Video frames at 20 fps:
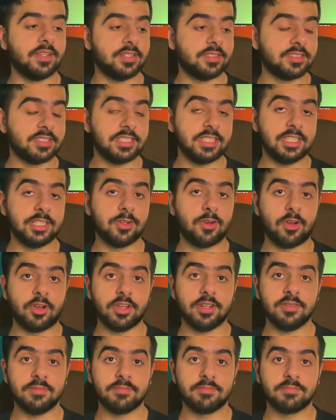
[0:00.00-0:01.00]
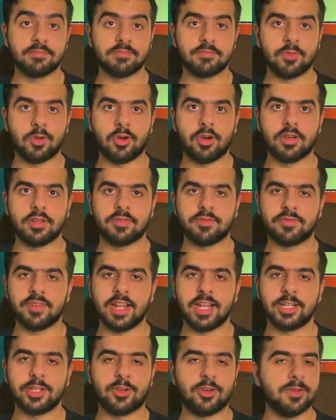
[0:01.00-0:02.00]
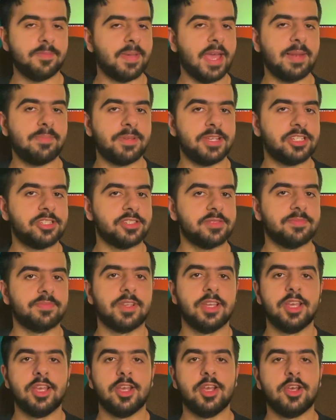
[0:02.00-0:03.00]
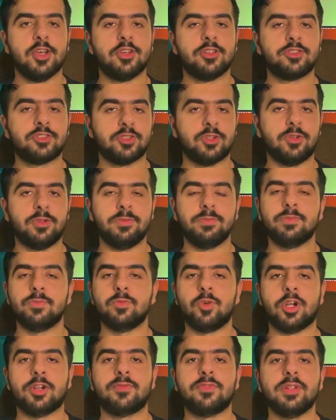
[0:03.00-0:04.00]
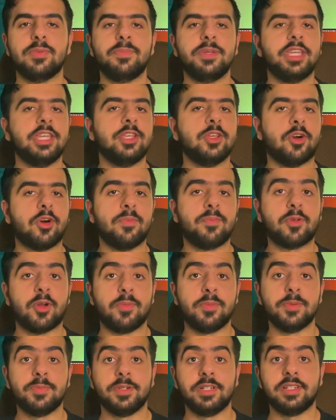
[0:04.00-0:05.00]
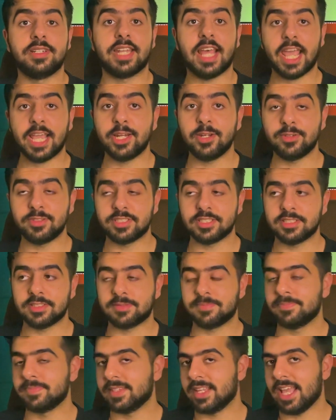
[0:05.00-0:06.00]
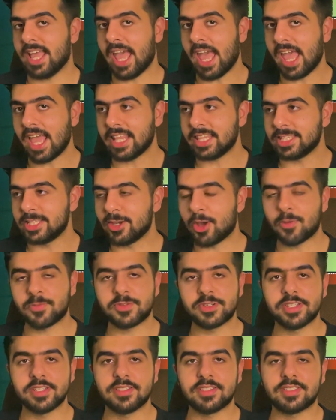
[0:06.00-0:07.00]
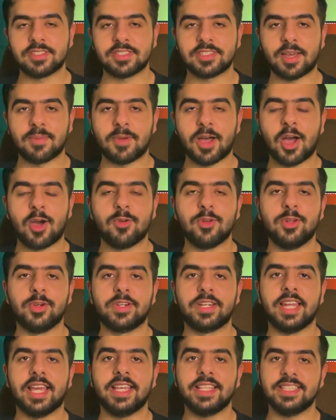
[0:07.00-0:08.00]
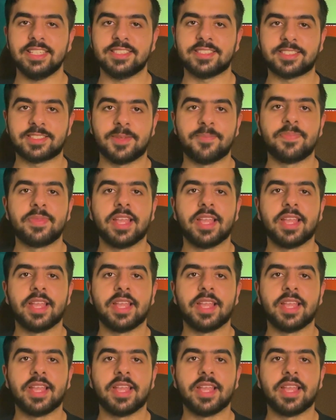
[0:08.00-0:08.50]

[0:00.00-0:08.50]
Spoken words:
seen on or felt on palpation. So what will be your probable diagnosis? And the options somehow look like this: